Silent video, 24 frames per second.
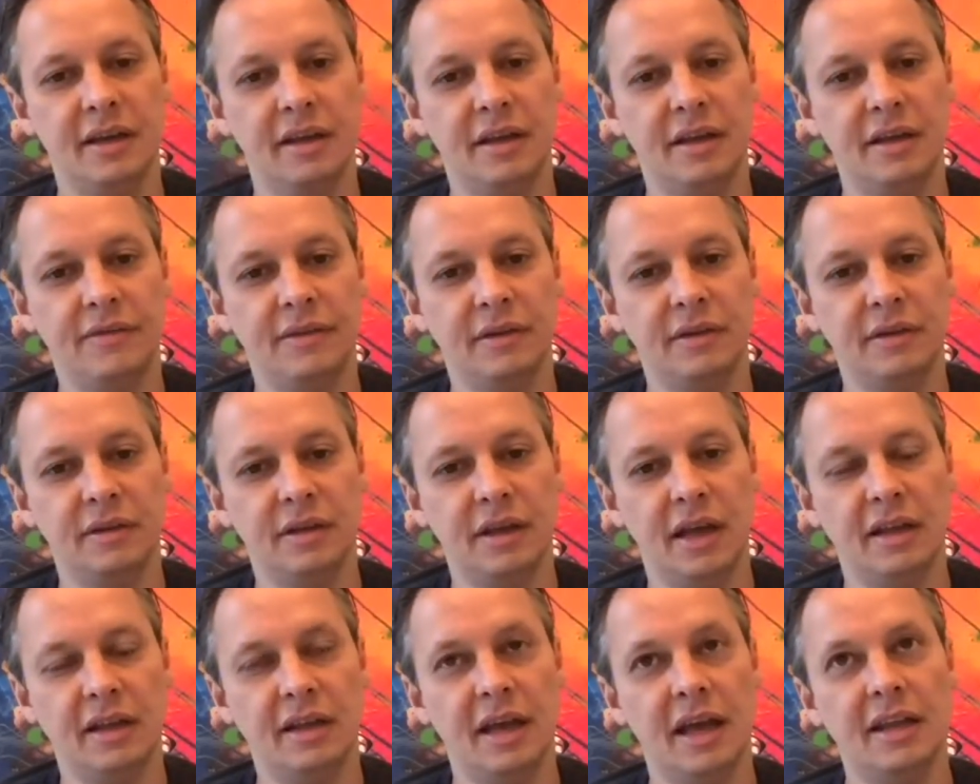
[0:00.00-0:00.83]

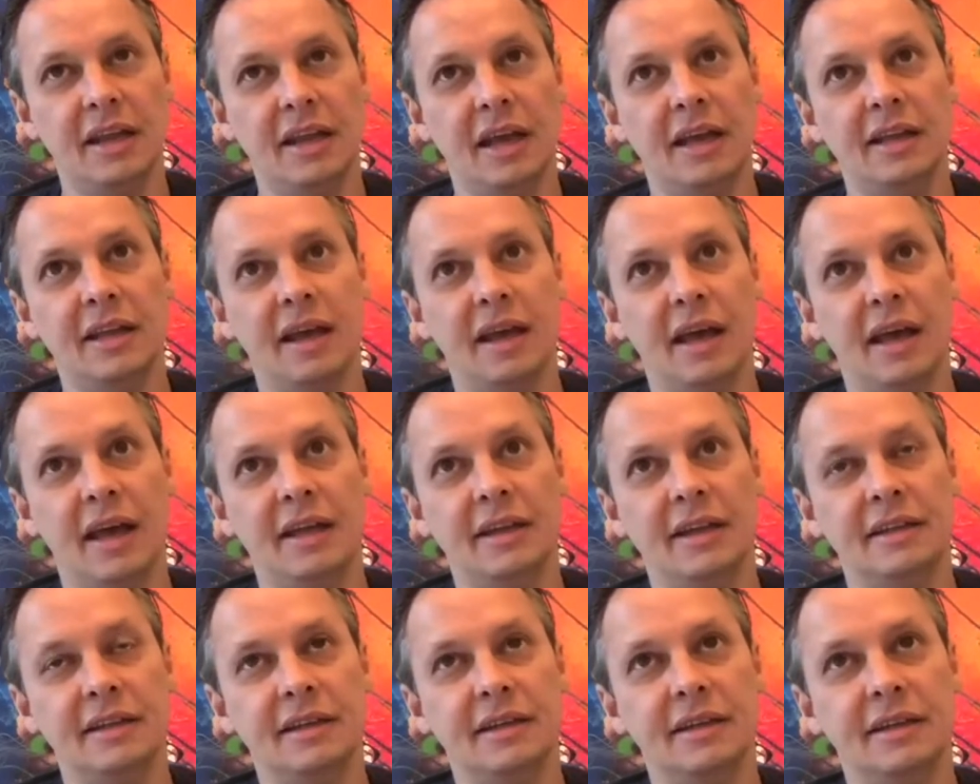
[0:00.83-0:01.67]
even and and and,
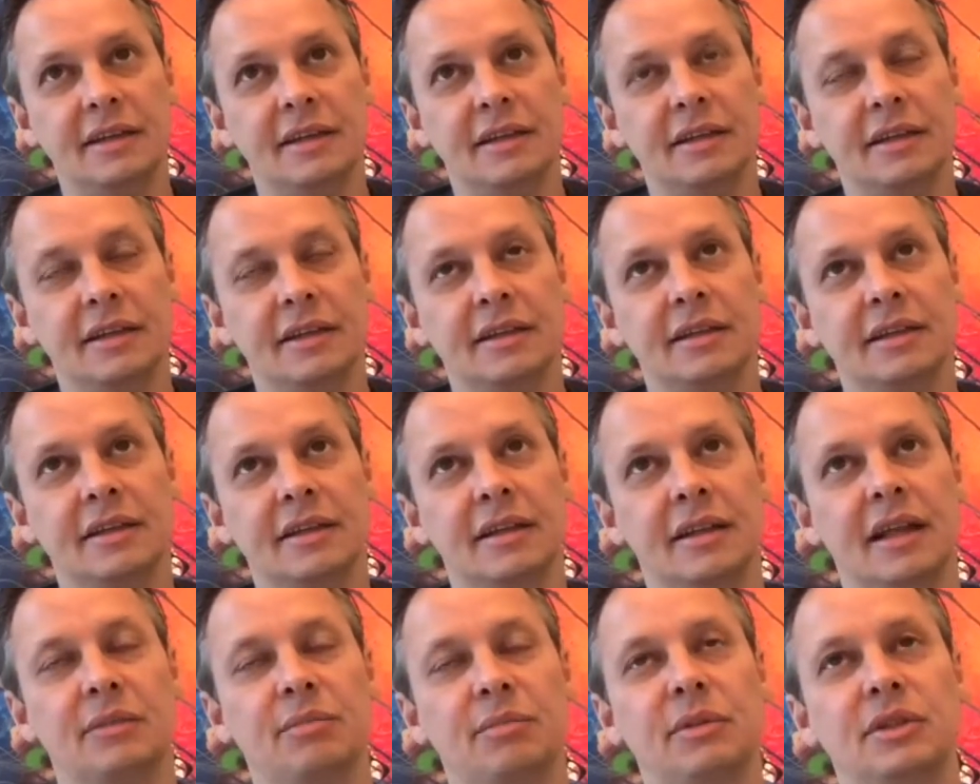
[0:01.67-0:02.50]
and
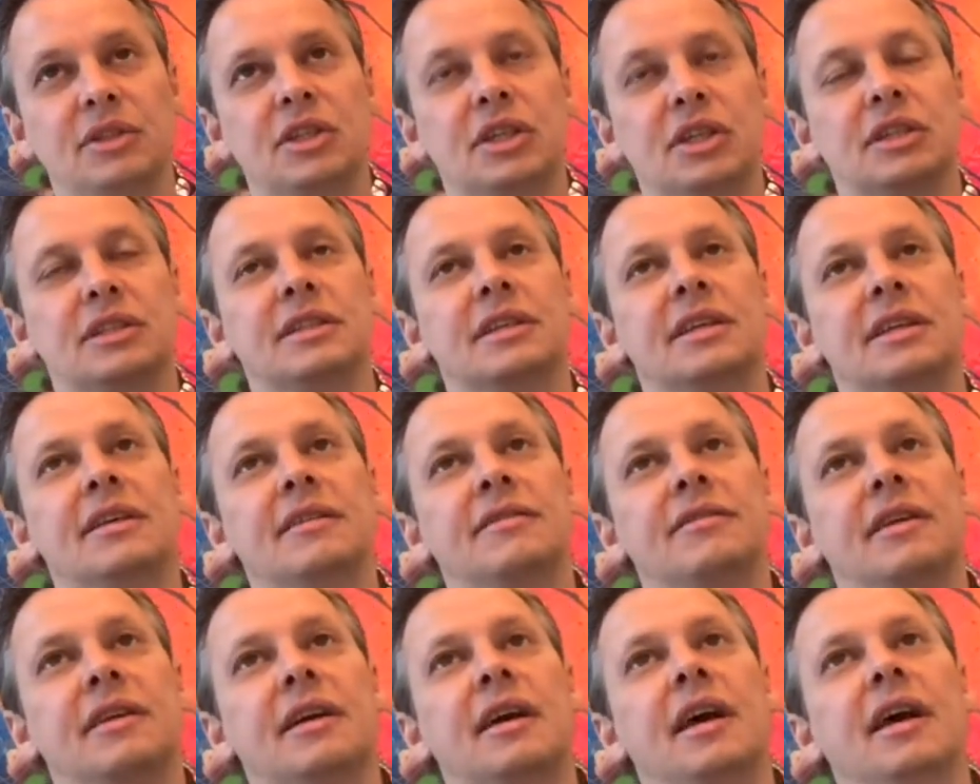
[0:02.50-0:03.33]
let me just
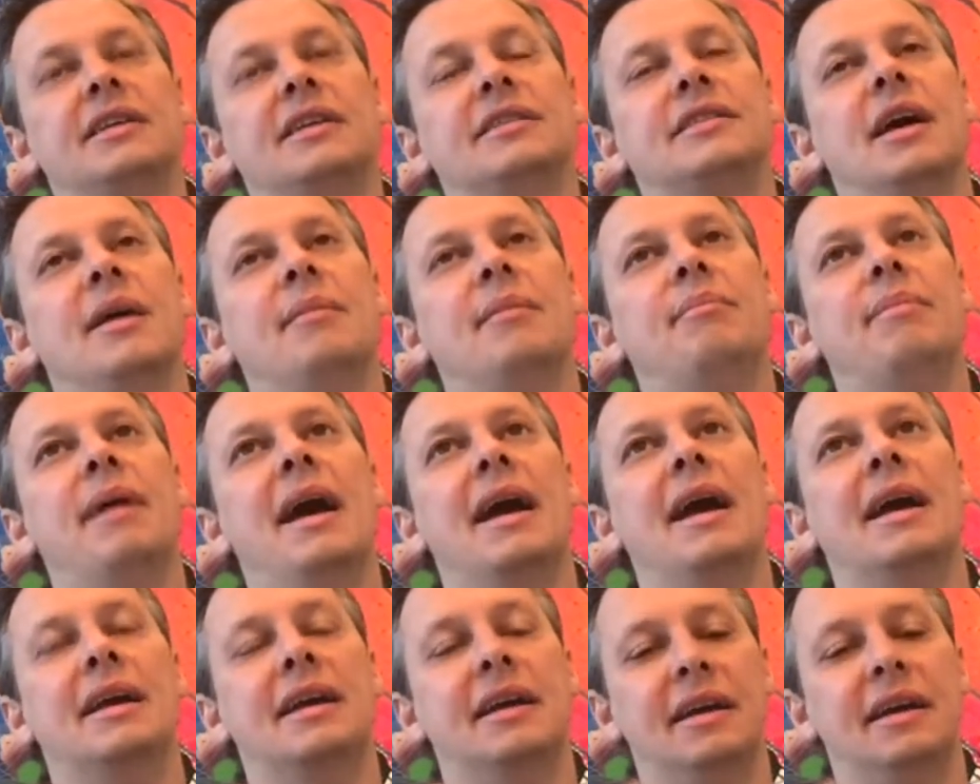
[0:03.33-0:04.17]
give a, a step
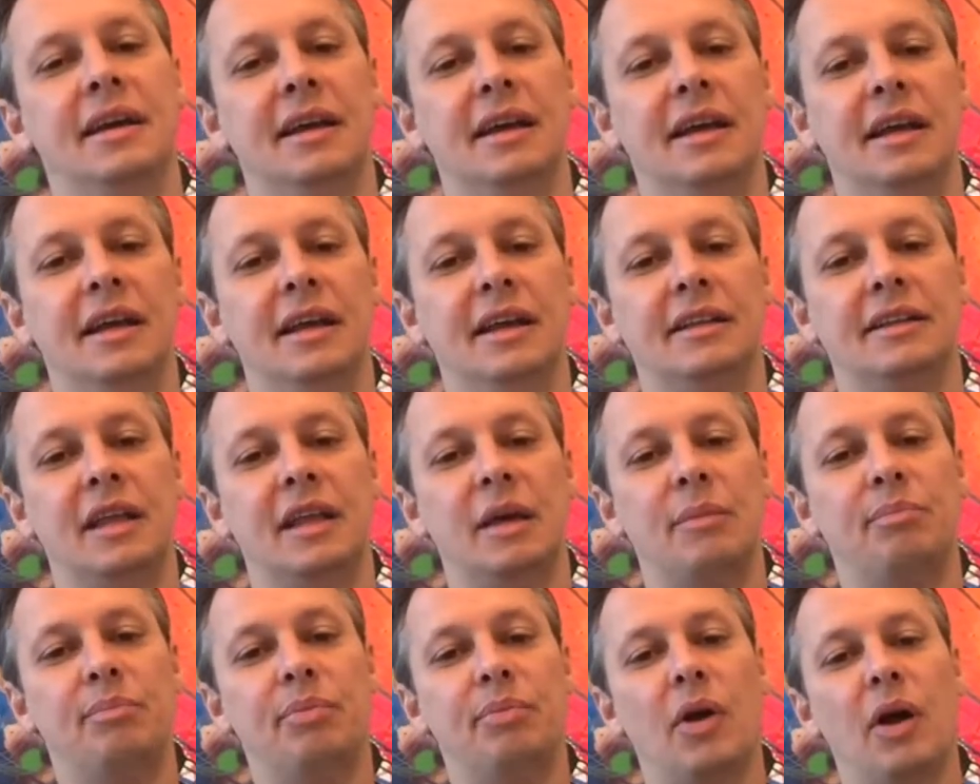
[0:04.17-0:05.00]
back
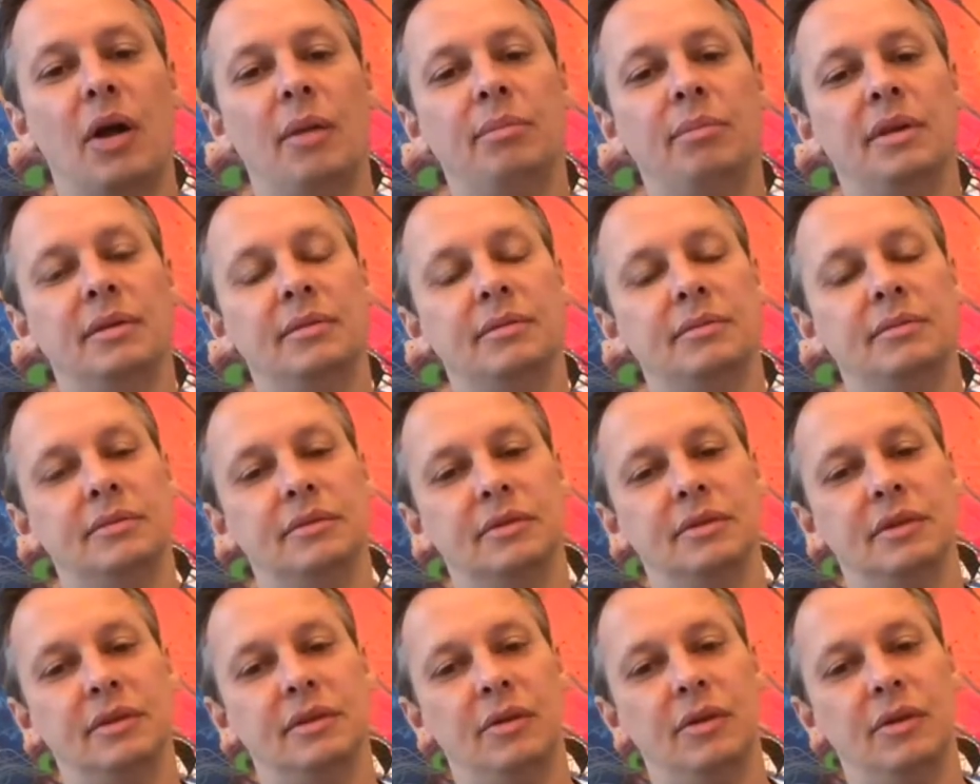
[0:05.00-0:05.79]
the problem